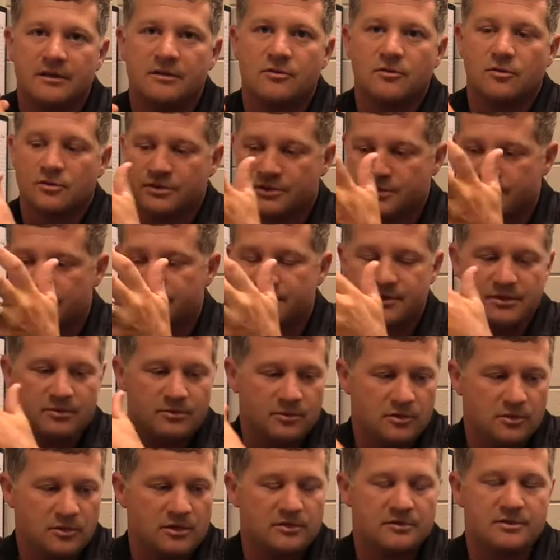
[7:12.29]
And of course, there's
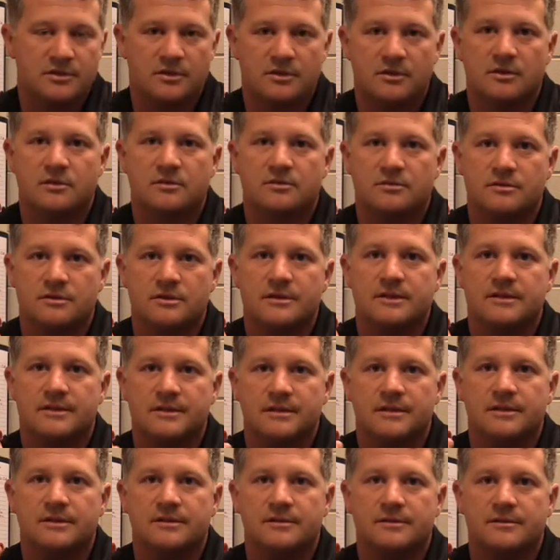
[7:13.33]
some across the country that
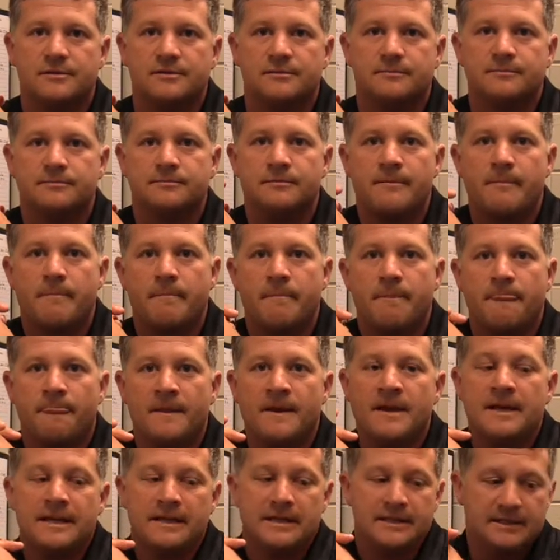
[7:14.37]
do. But just in this area,
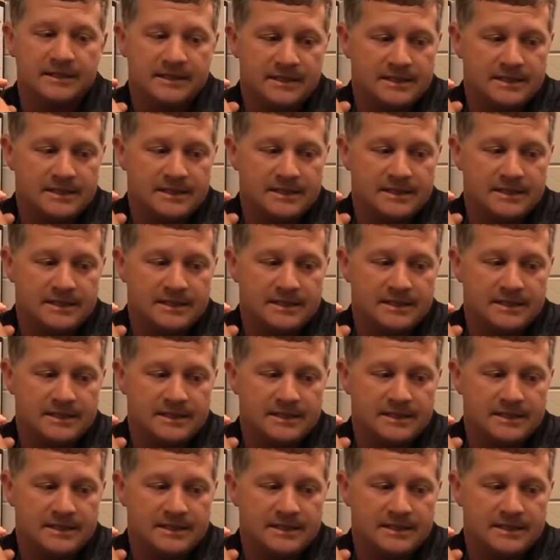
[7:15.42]
y'all are the.